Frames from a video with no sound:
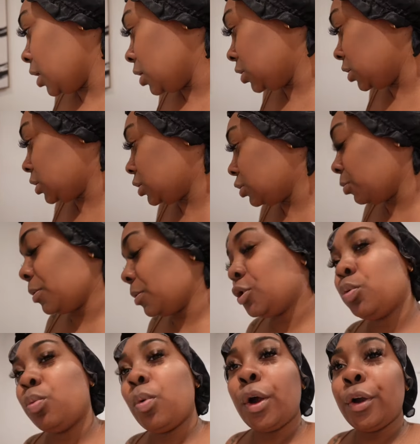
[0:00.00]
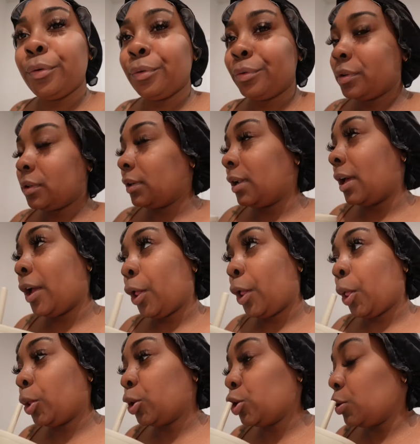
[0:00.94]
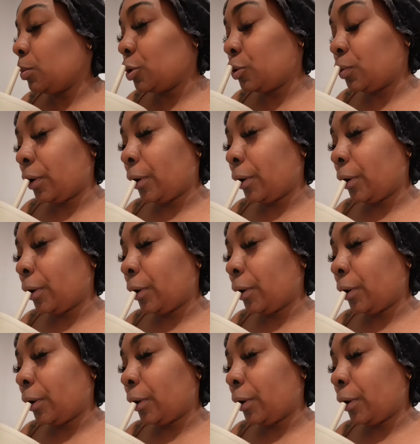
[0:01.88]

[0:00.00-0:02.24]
it's just too much work. Like, too much